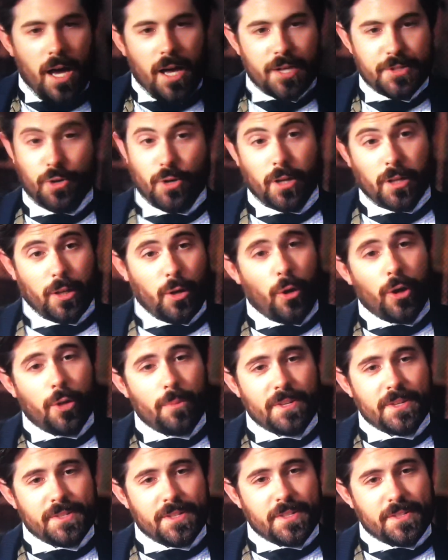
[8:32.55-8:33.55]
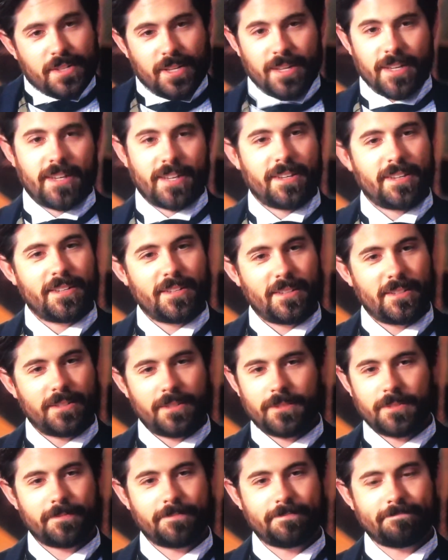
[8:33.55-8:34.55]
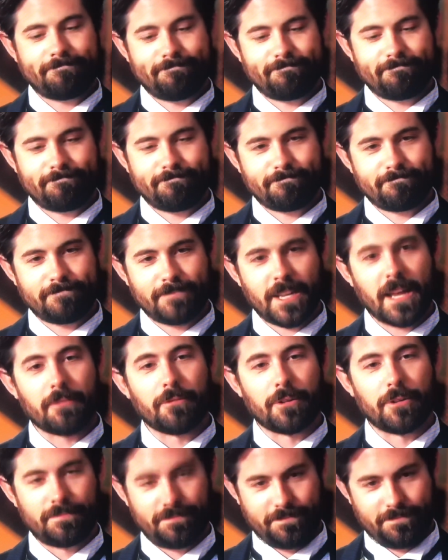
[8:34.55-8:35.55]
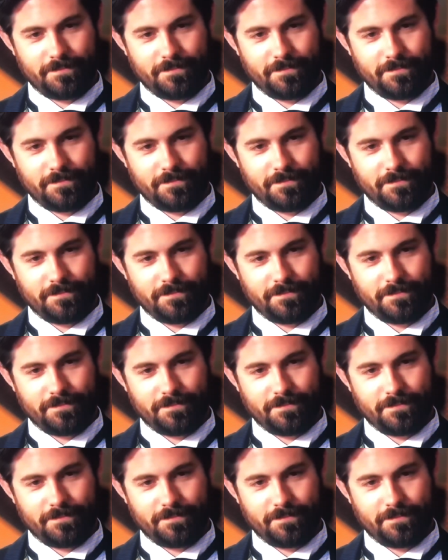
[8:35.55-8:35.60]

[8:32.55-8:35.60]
a struggling oil business? Never.